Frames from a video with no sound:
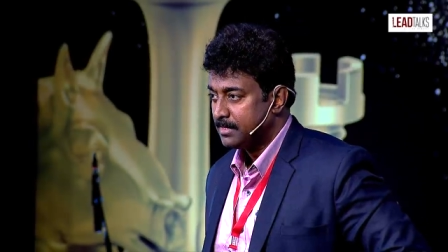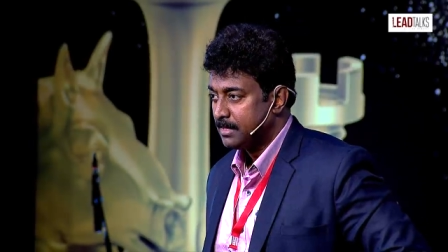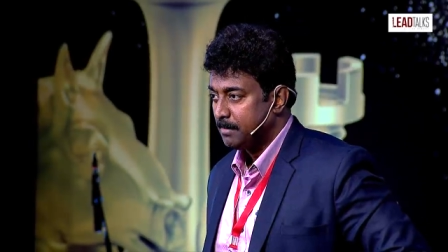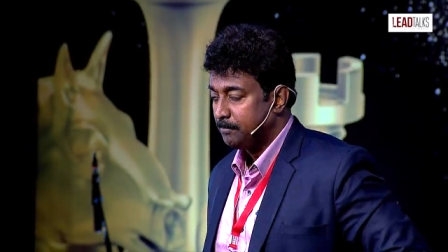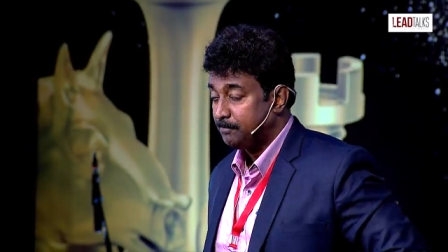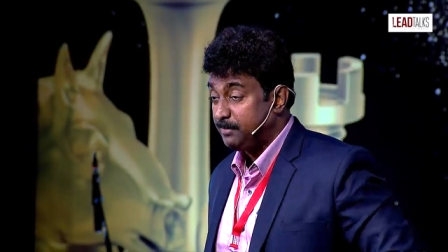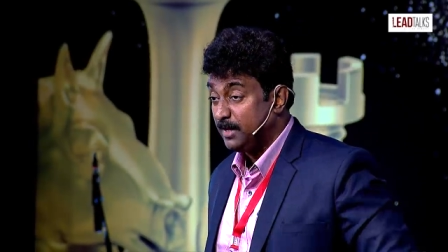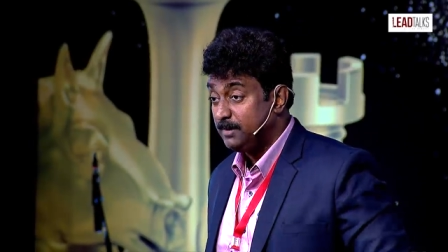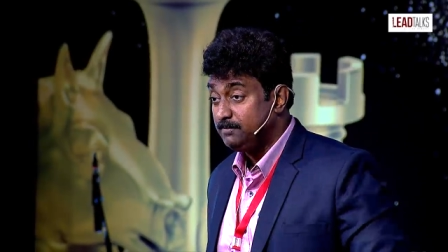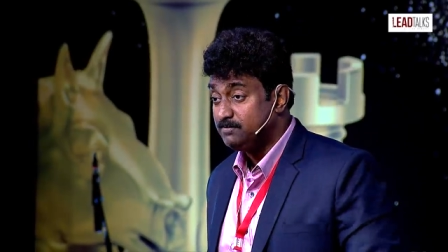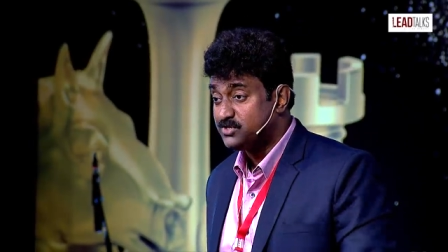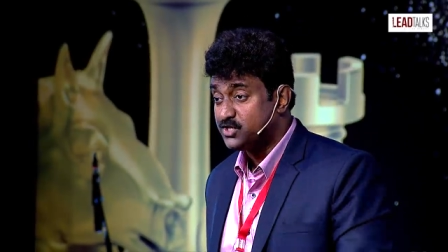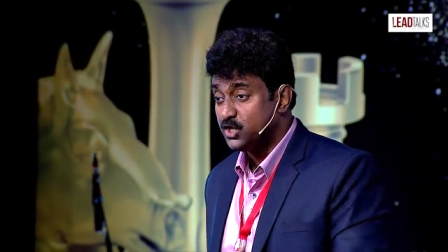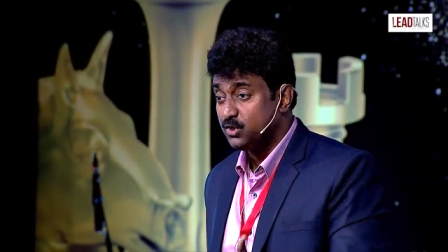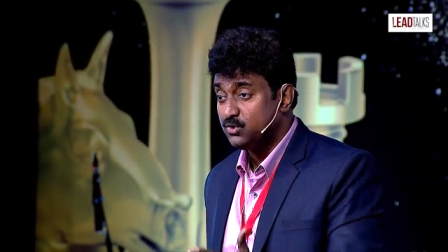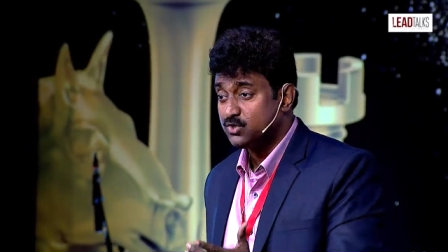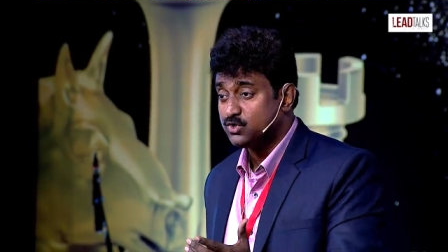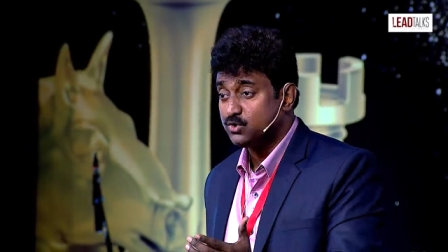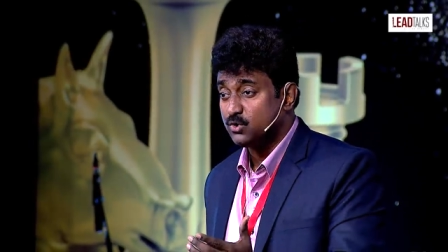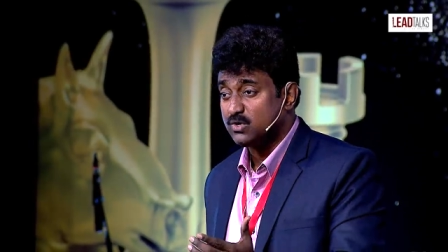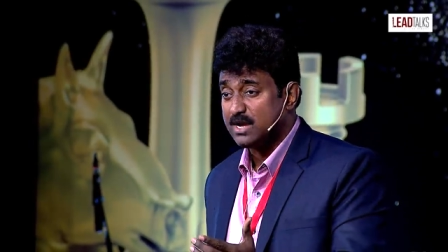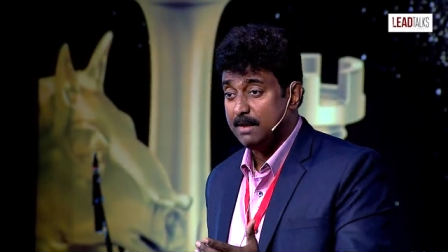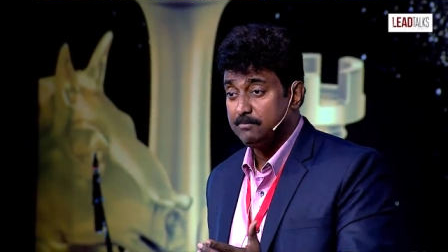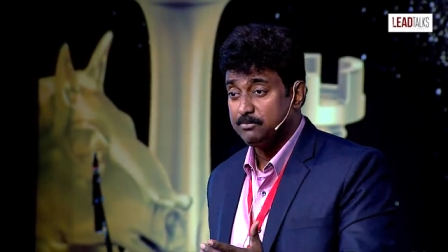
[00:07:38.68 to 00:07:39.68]
Pimps used
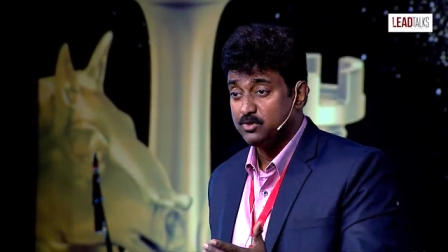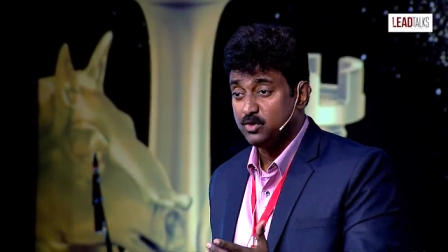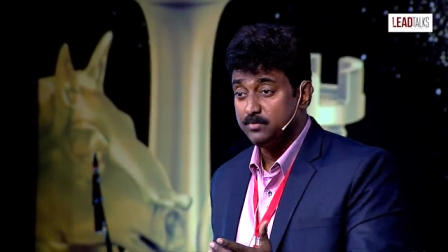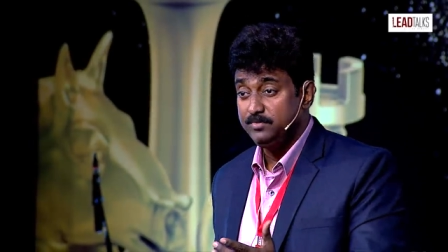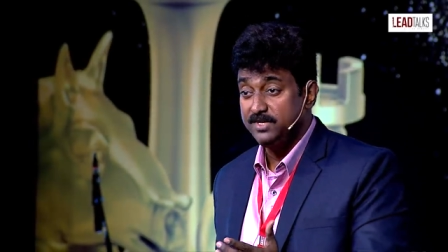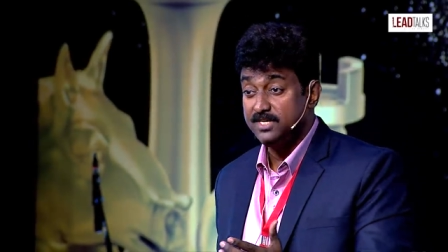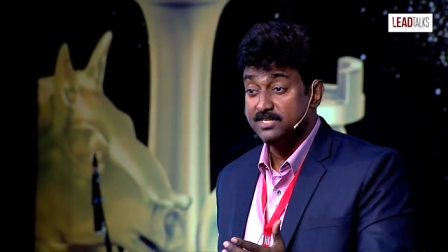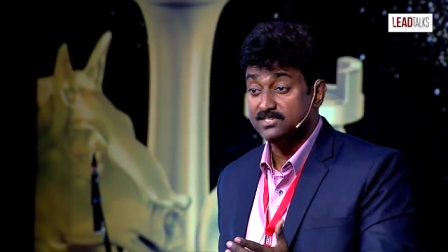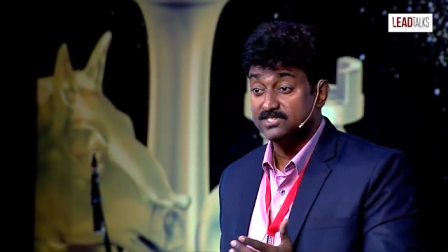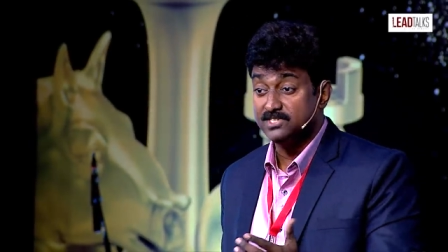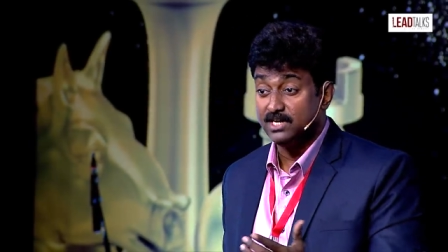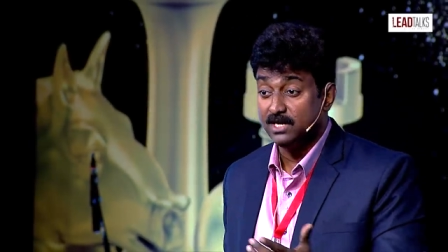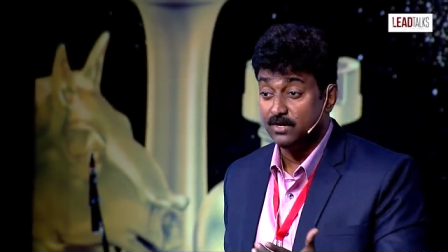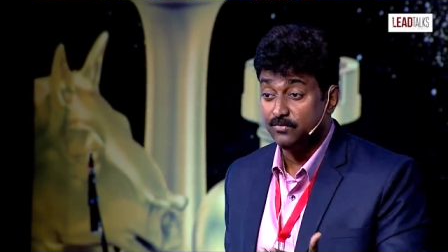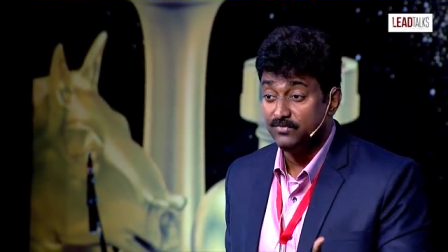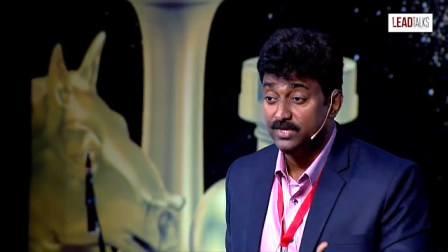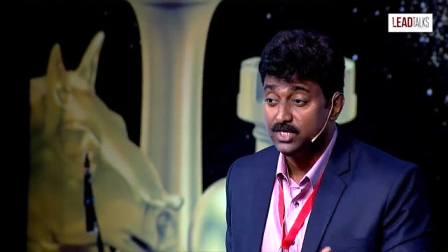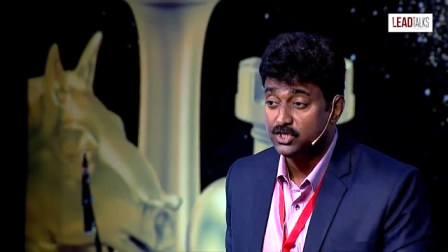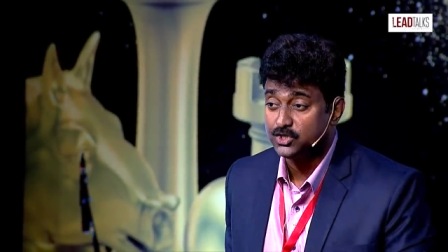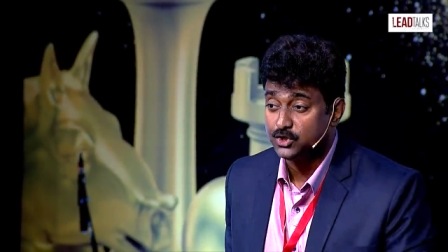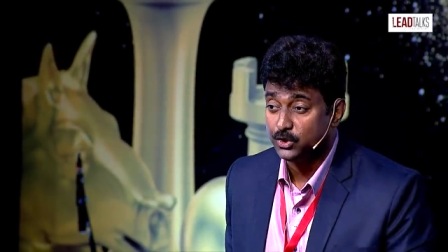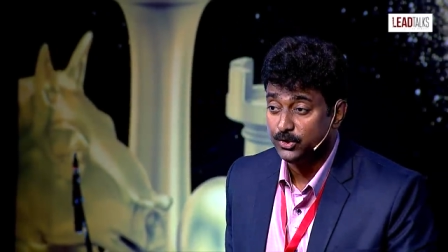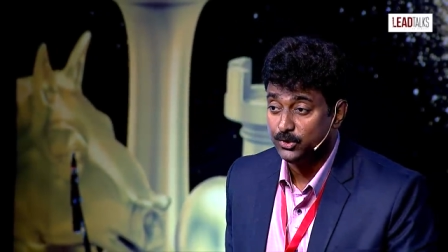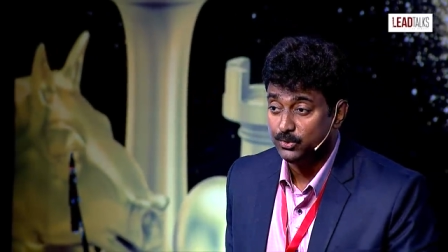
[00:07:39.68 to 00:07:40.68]
to come to me, sir, we'll
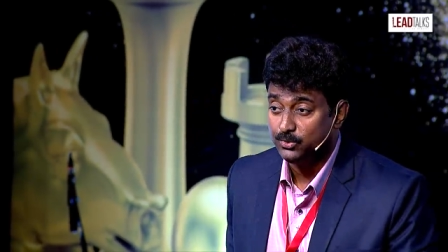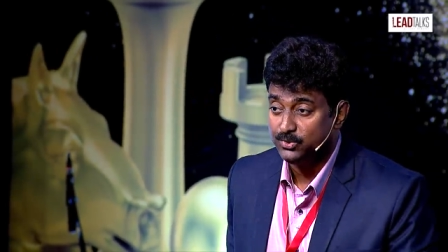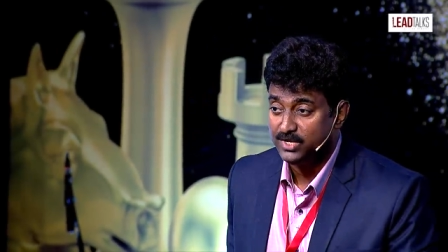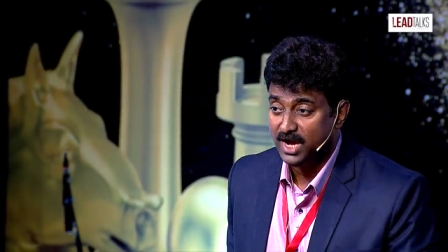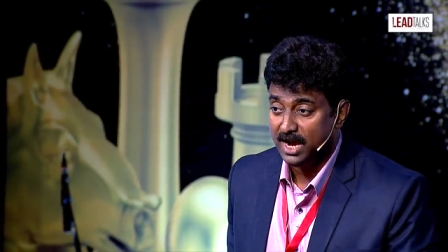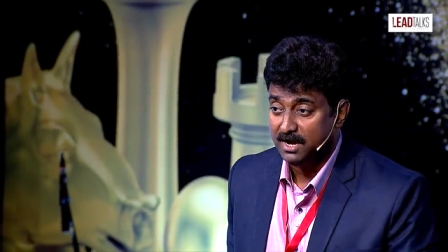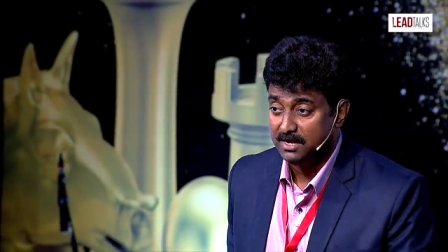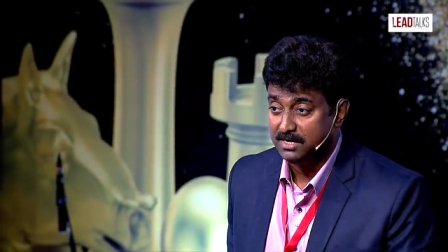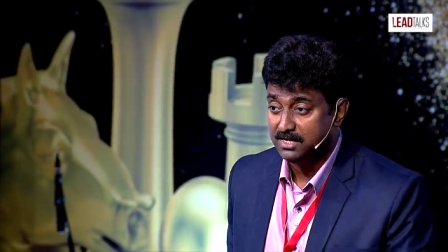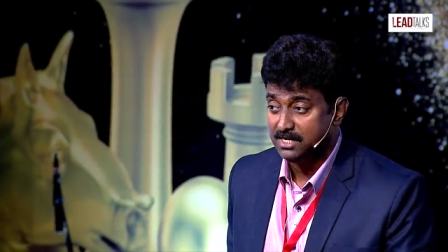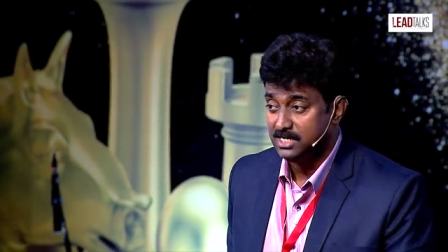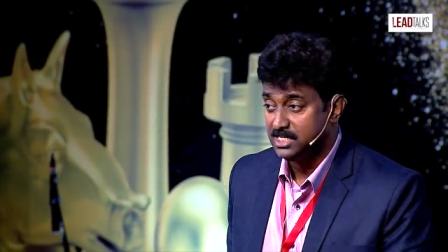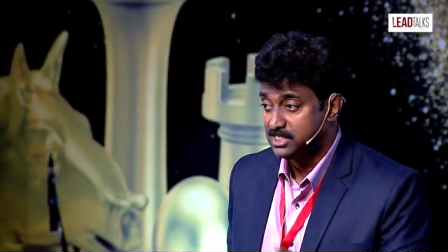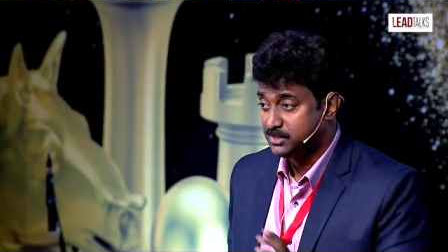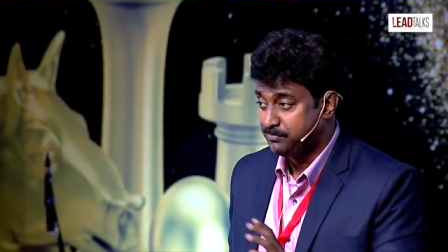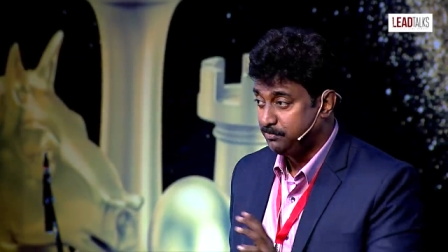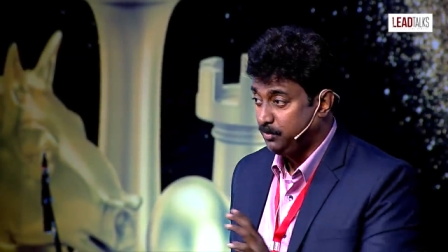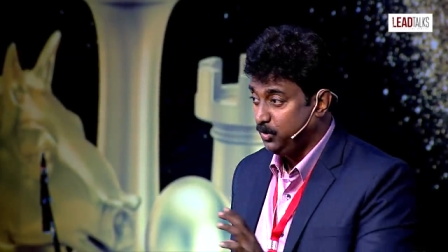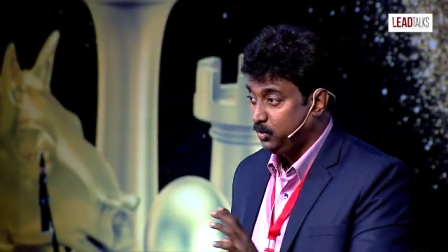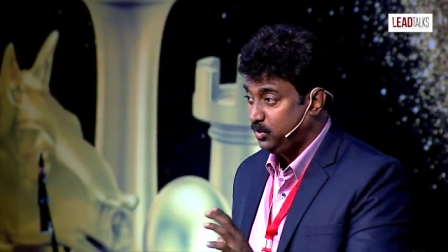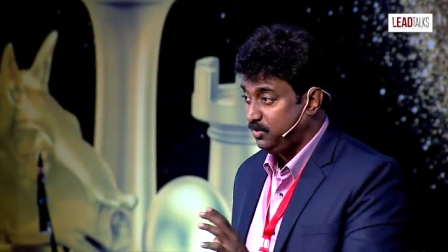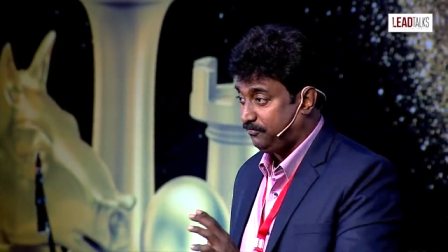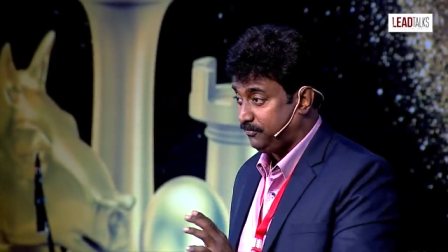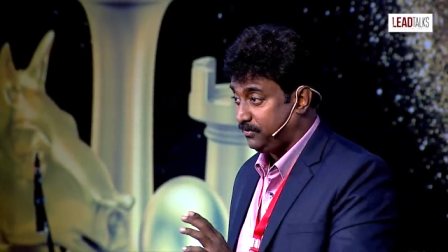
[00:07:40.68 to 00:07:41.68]
show you young girls,
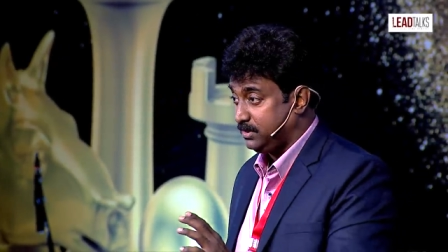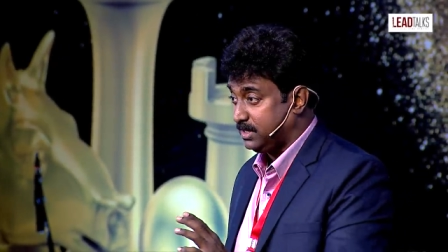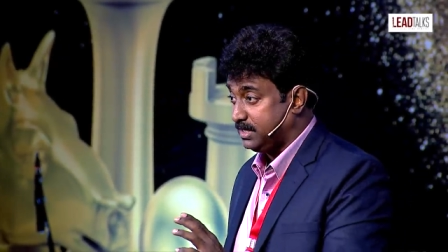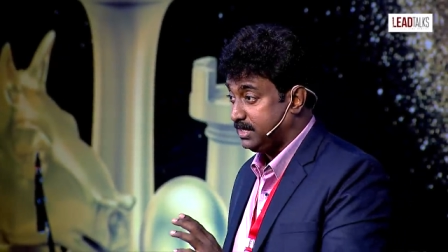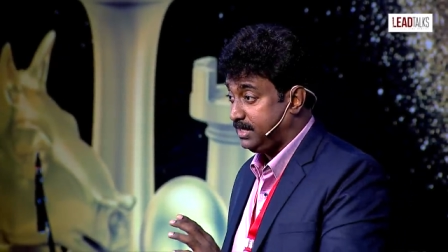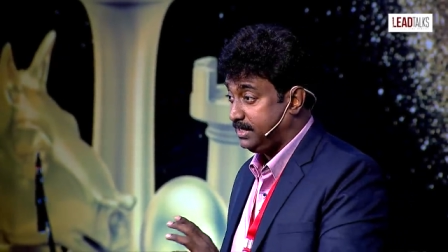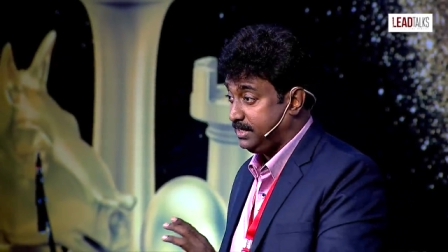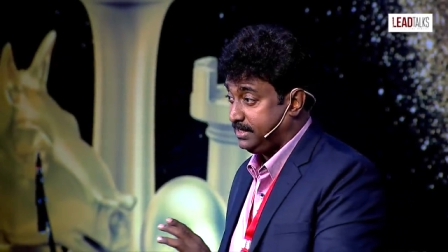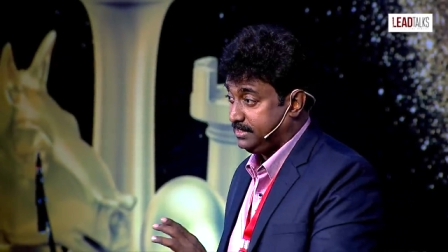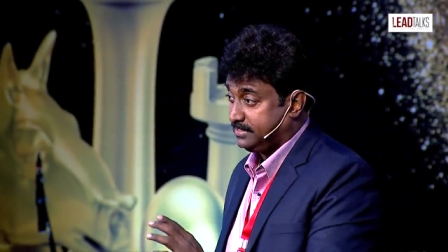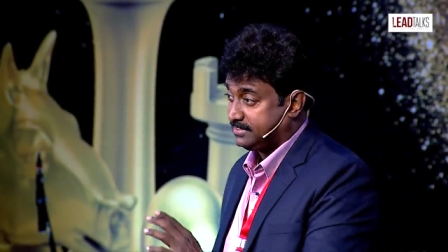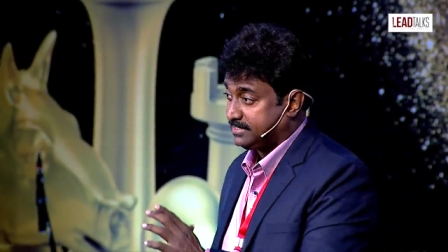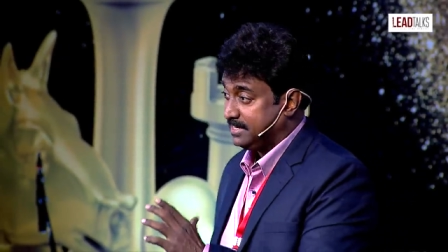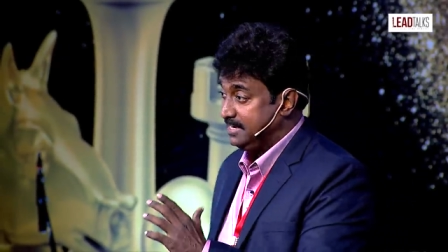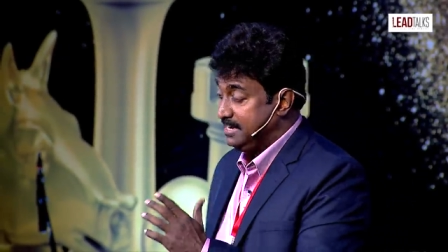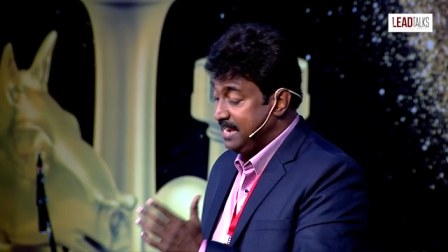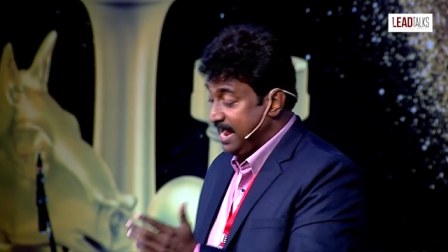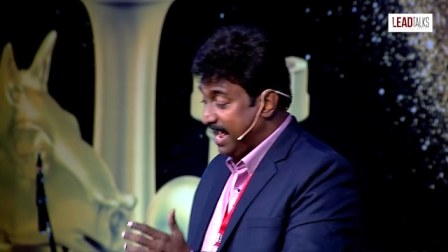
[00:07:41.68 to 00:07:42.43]
beautiful girls.